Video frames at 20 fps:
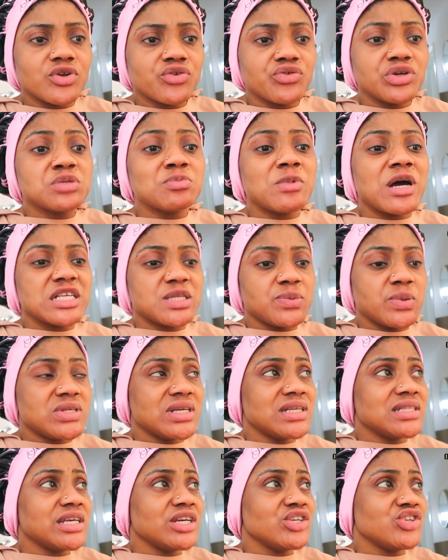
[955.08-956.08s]
Christmas
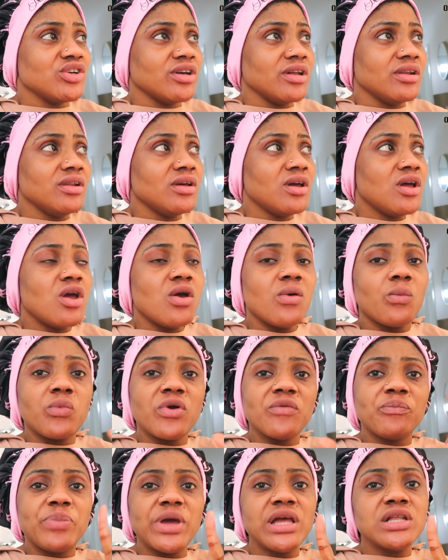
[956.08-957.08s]
presentation.
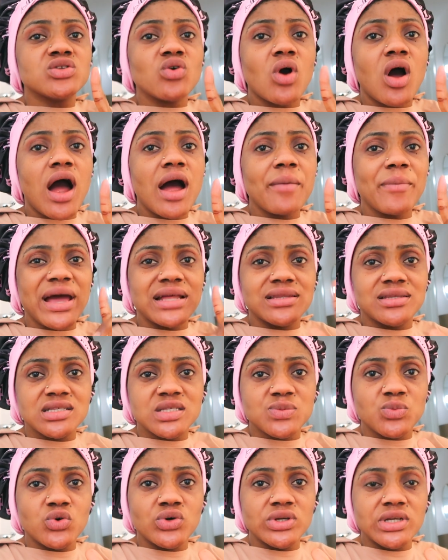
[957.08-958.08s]
We've been to IMAD
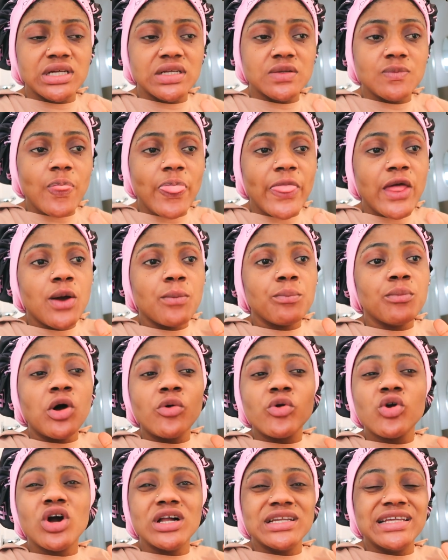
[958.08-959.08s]
this morning, but
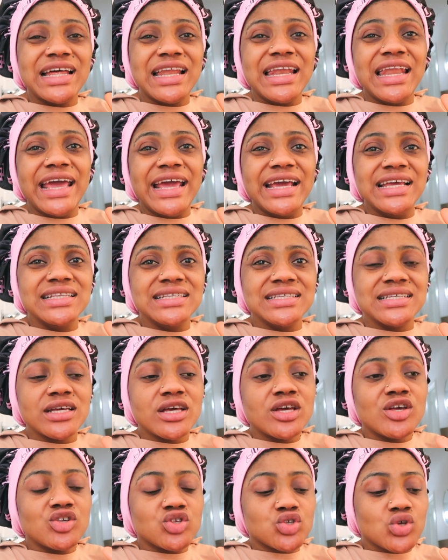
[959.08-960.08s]
we got there late,
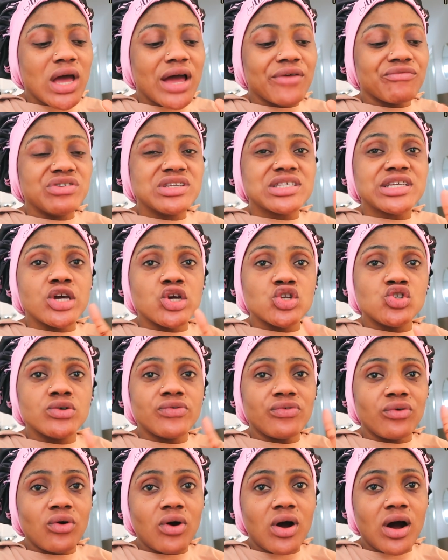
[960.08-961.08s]
so I've rescheduled you
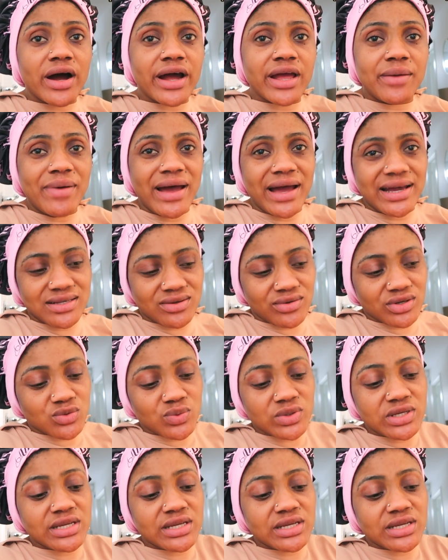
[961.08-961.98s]
for IMAD because we